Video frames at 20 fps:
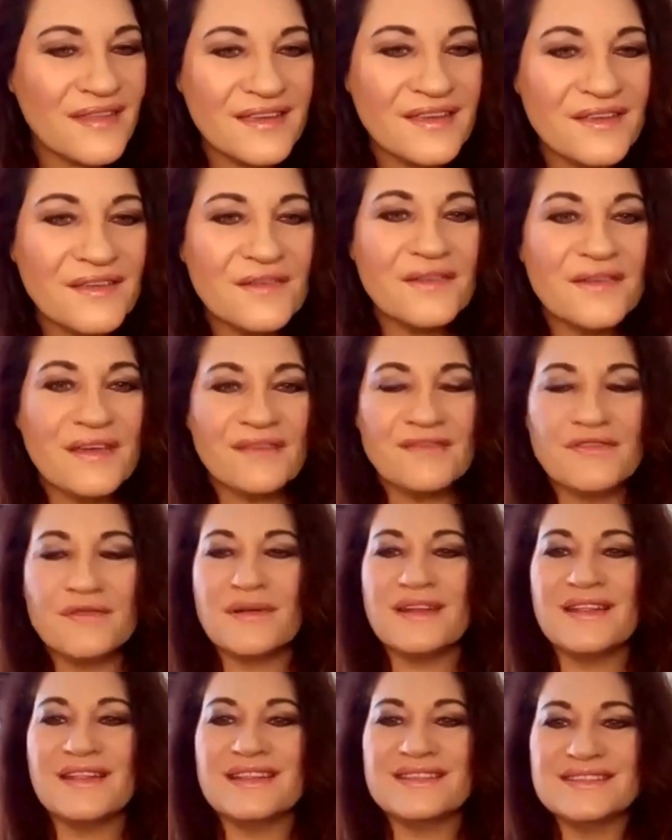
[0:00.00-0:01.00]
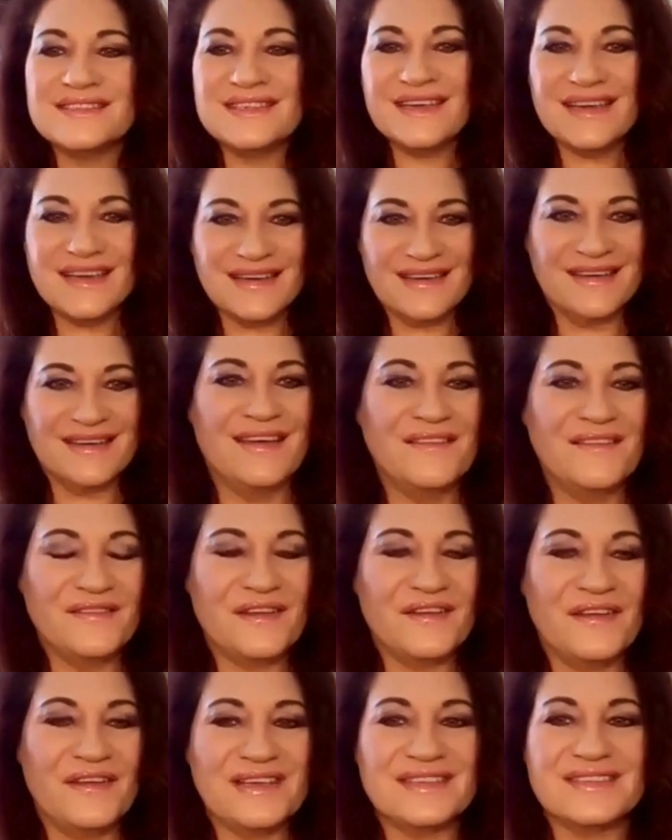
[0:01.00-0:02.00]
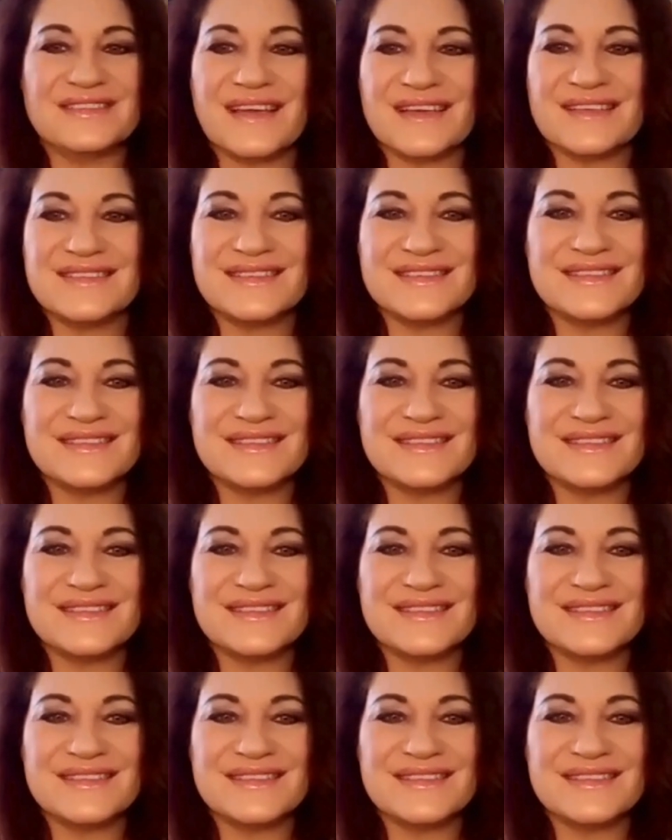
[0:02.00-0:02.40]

thank you. Everybody that's here, very excited.